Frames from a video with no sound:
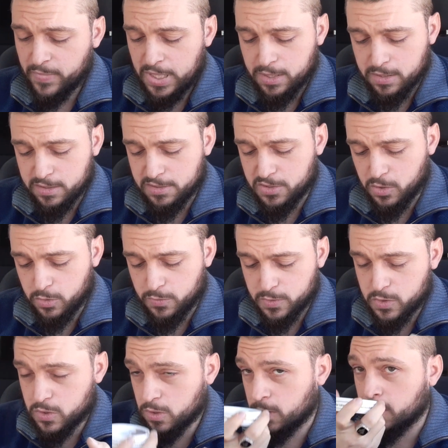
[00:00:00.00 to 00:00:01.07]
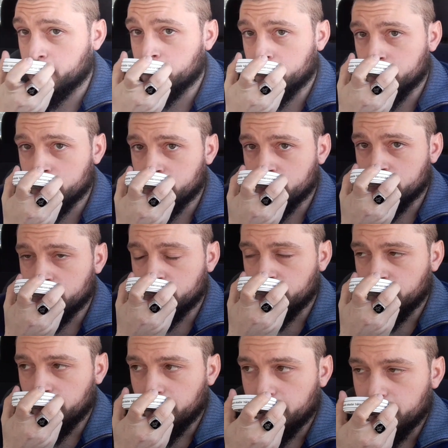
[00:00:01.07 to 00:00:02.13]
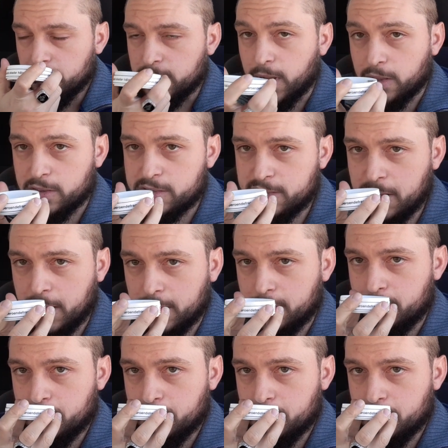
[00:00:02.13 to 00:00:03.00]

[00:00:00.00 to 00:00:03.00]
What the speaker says: This is for sure. Now the scent,